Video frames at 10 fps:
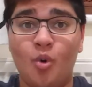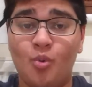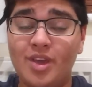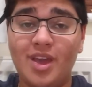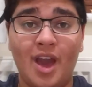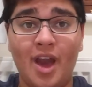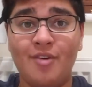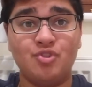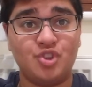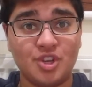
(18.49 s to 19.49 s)
we
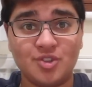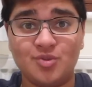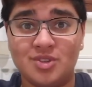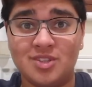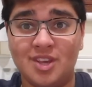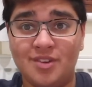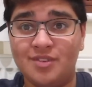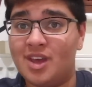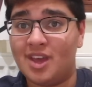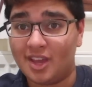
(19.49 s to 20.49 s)
have just
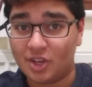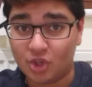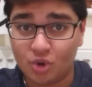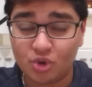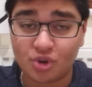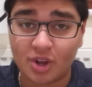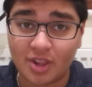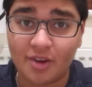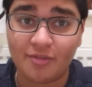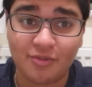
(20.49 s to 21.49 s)
received a new
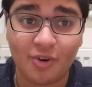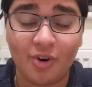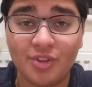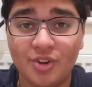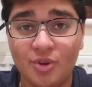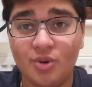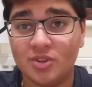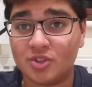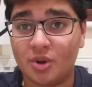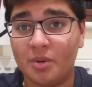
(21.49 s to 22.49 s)
trailer for the new
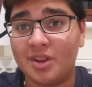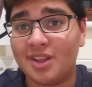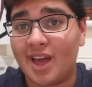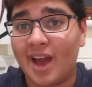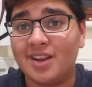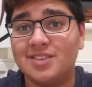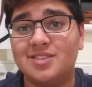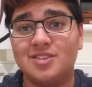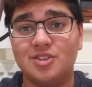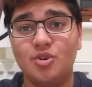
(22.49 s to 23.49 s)
installment in
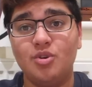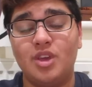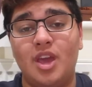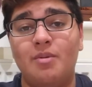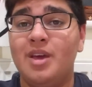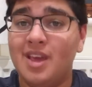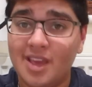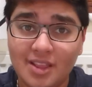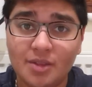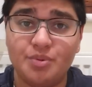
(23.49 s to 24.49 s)
Atlus's new game
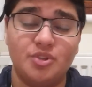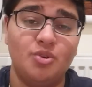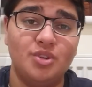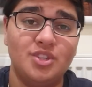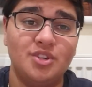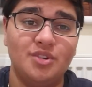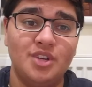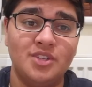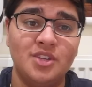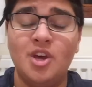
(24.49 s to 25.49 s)
in the Persona
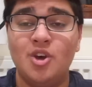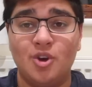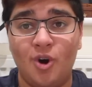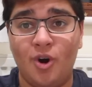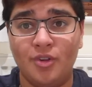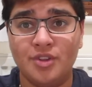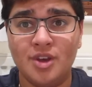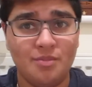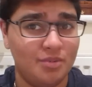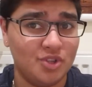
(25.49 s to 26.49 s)
series called
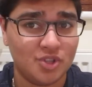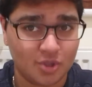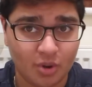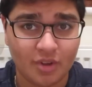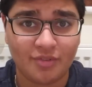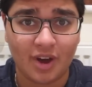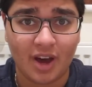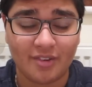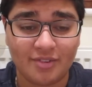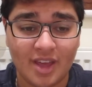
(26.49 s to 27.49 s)
Persona
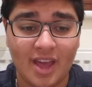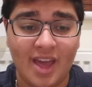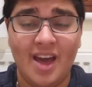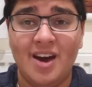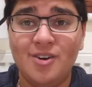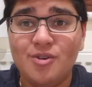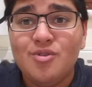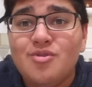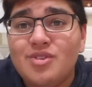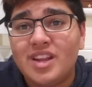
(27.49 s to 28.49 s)
5.
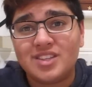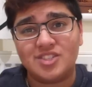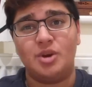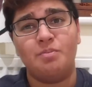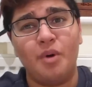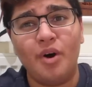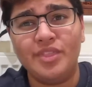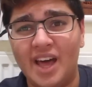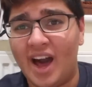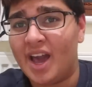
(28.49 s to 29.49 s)
Oh, let us jump on
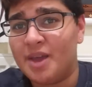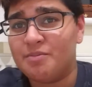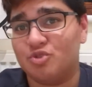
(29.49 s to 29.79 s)
the hype